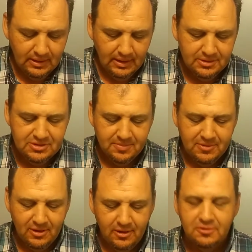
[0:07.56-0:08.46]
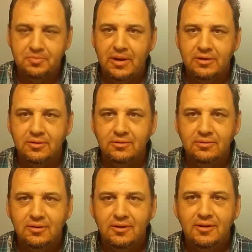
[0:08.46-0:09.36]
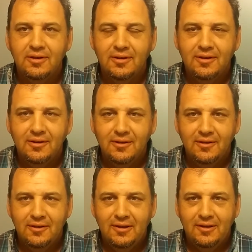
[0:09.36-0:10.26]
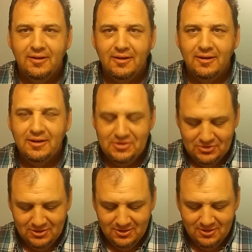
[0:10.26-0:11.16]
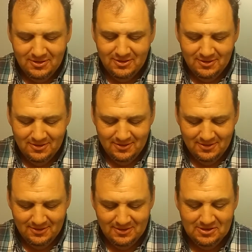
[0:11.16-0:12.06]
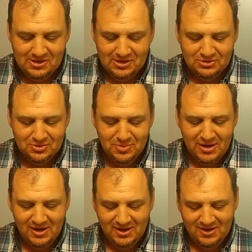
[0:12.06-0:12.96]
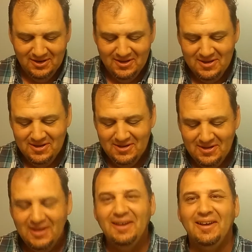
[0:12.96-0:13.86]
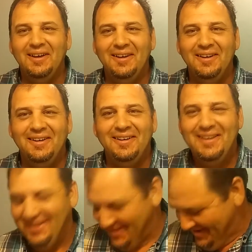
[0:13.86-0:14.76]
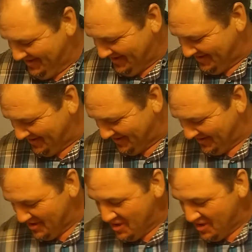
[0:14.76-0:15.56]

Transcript: kind of something a little special, at least it is to me. Tonight